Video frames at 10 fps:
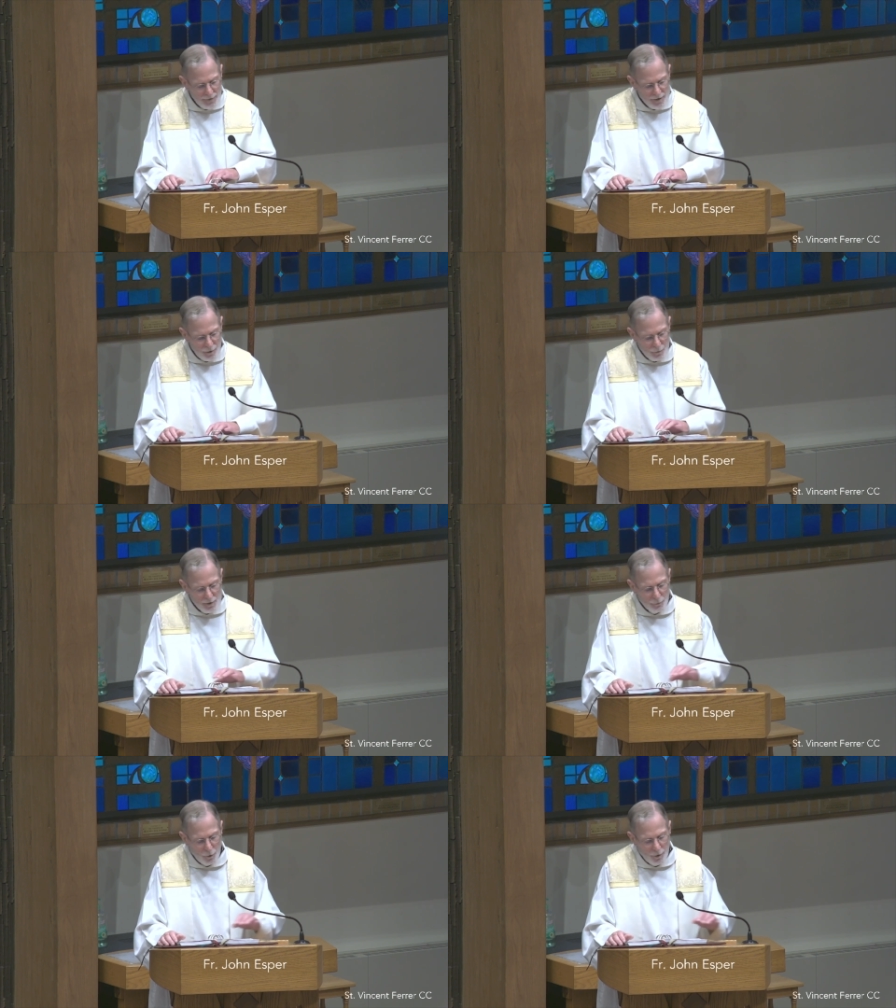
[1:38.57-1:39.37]
Vincent
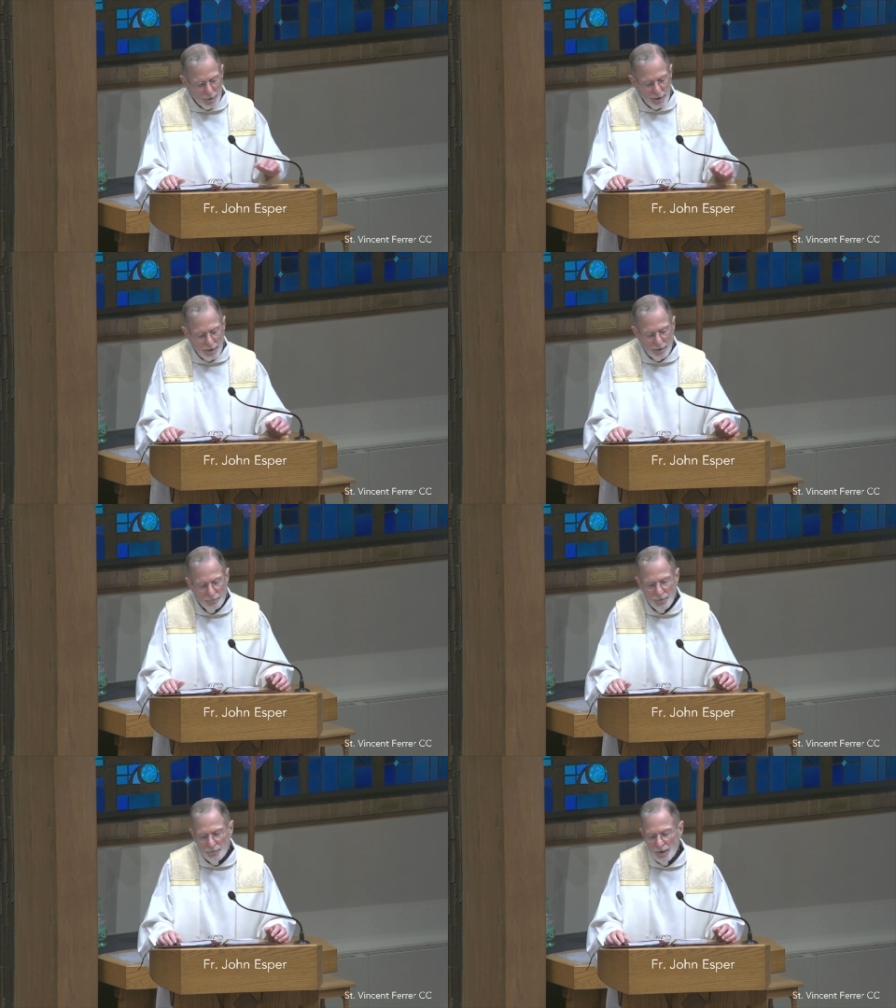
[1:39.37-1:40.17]
was born
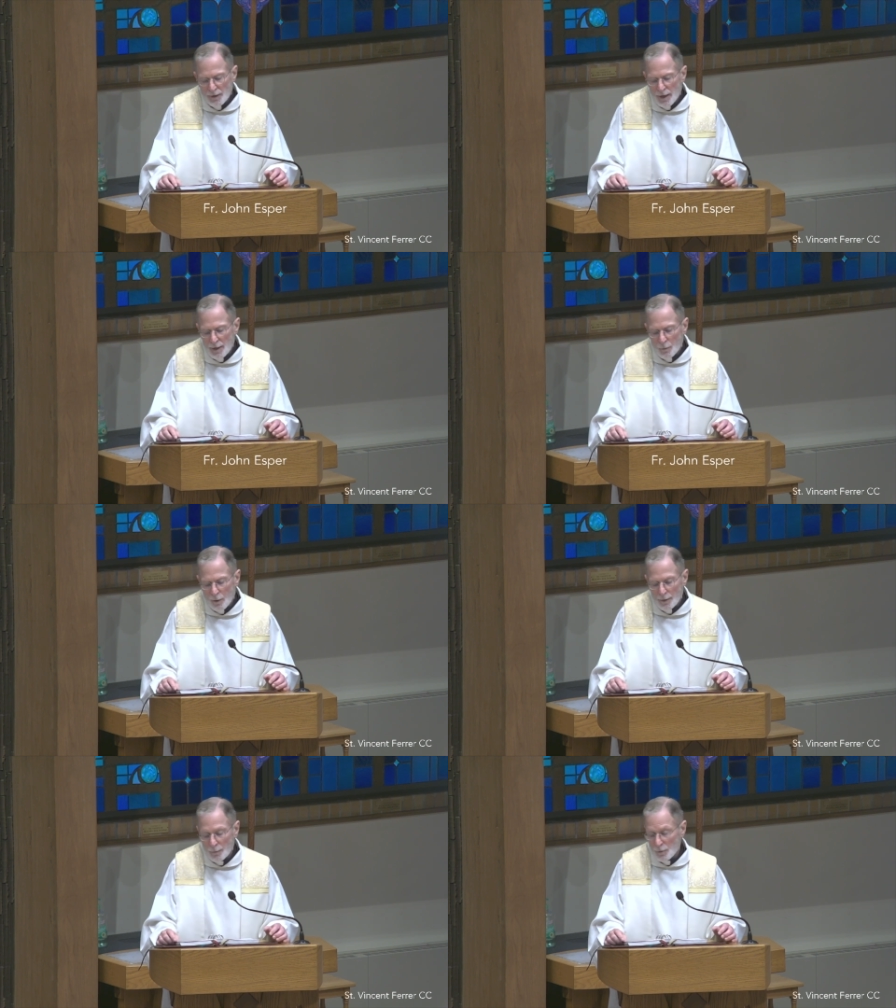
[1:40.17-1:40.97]
in
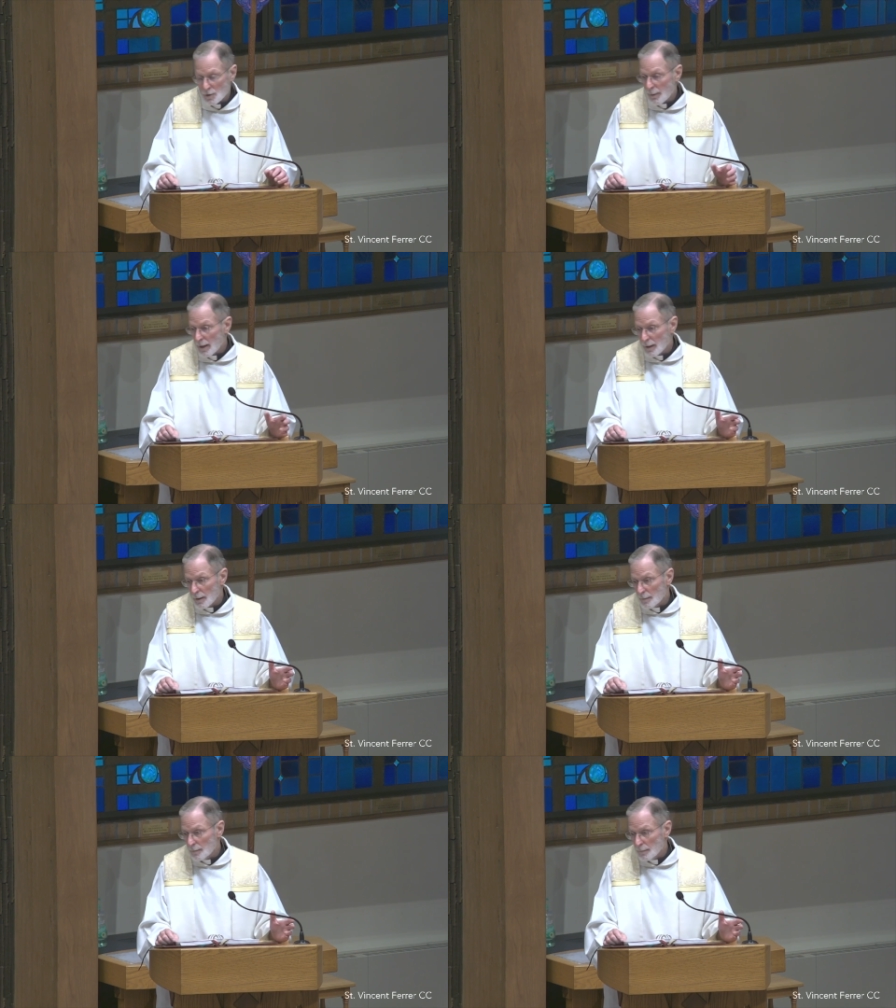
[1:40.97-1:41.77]
1581, which make
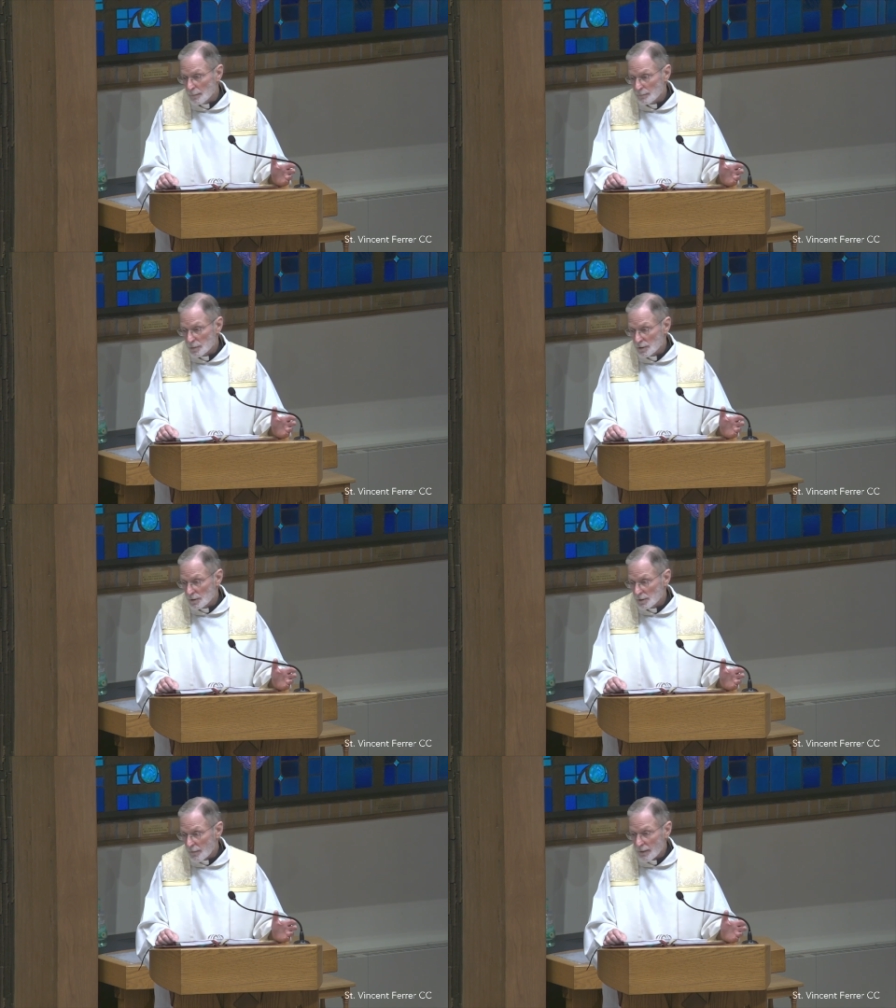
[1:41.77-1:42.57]
him
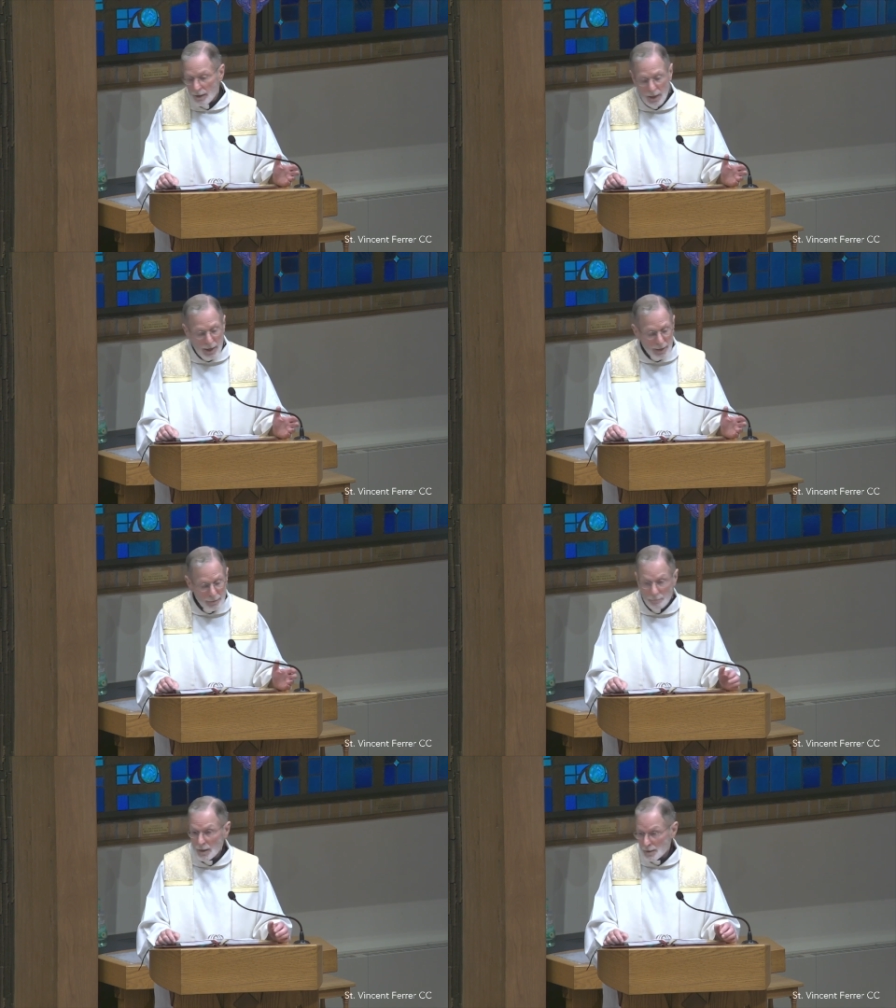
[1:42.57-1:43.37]

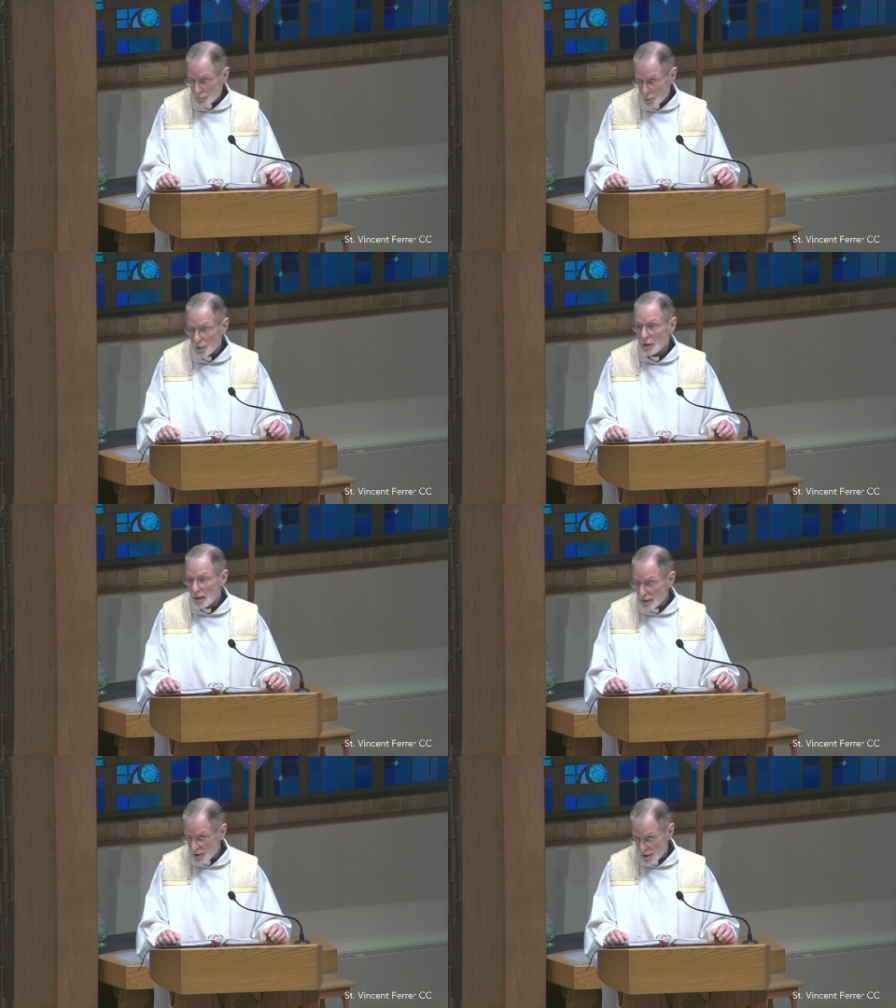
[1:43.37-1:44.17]
79. That's a pretty
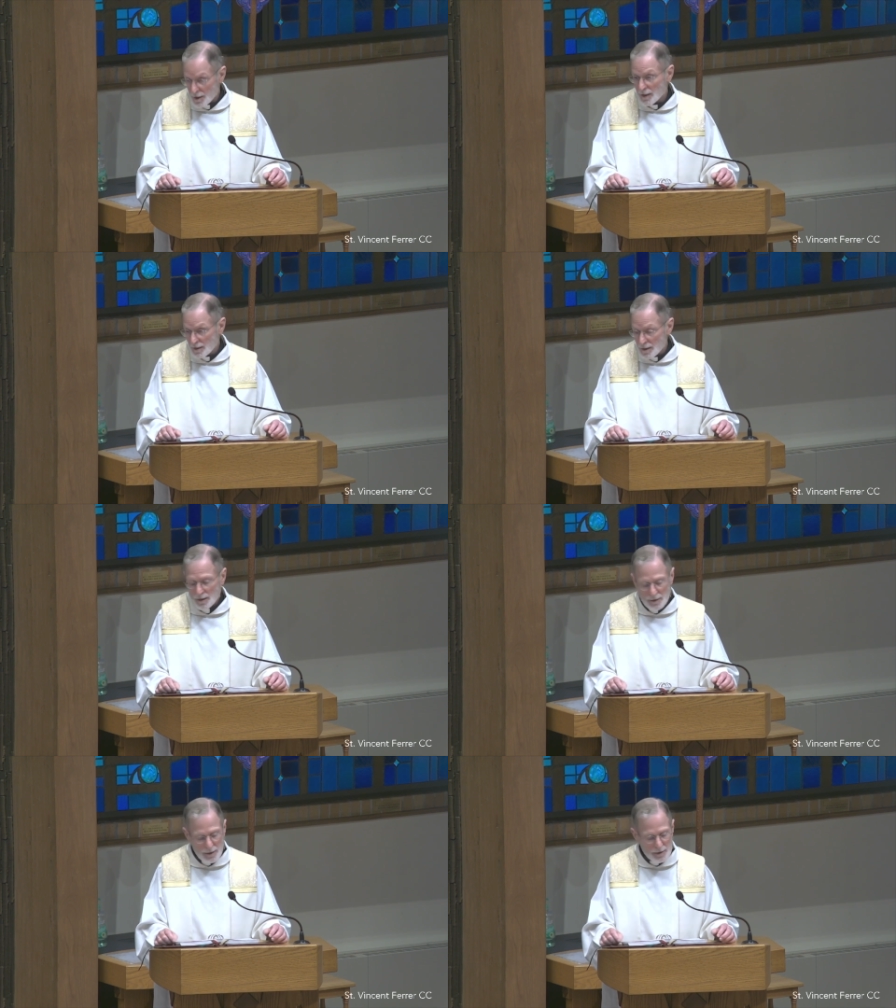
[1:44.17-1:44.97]
good age in, in
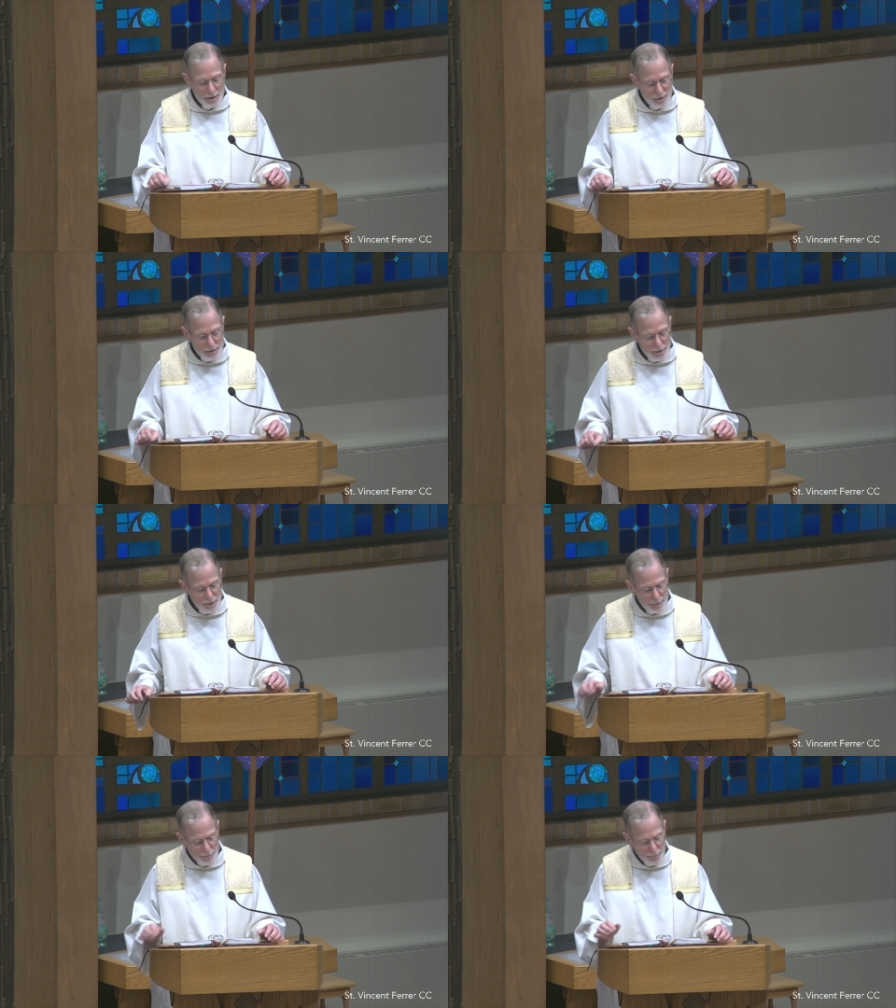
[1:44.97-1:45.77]

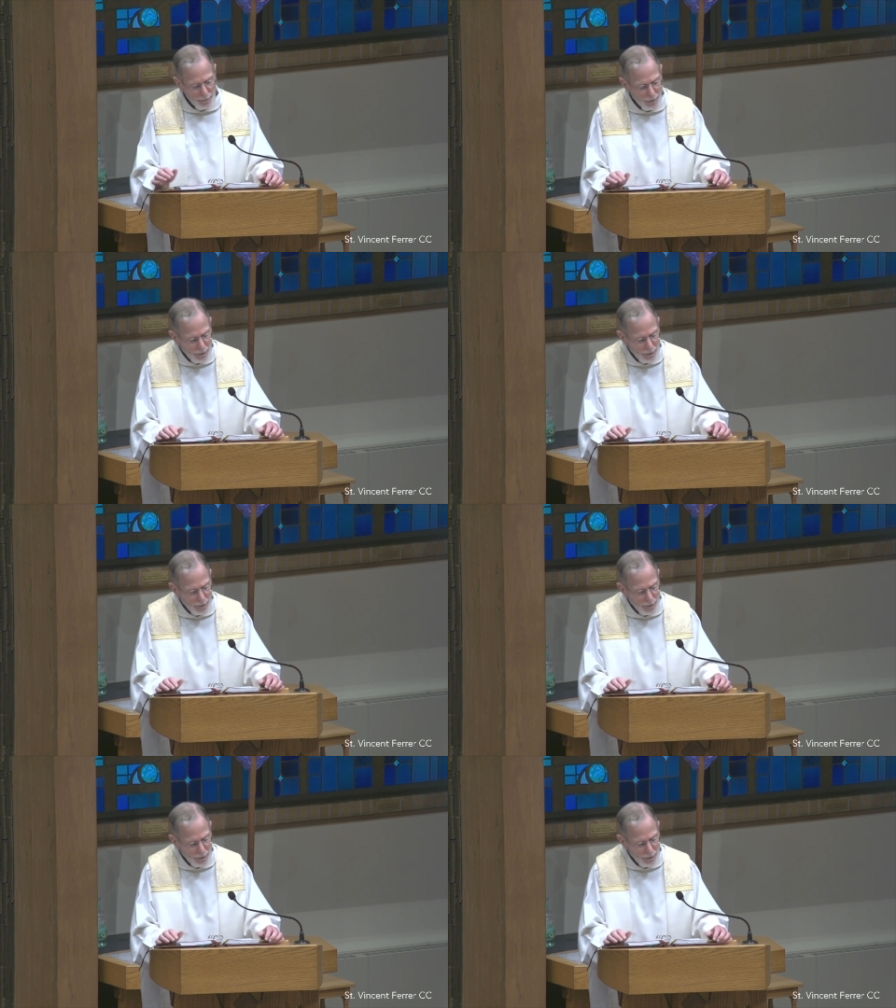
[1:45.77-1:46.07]
1660.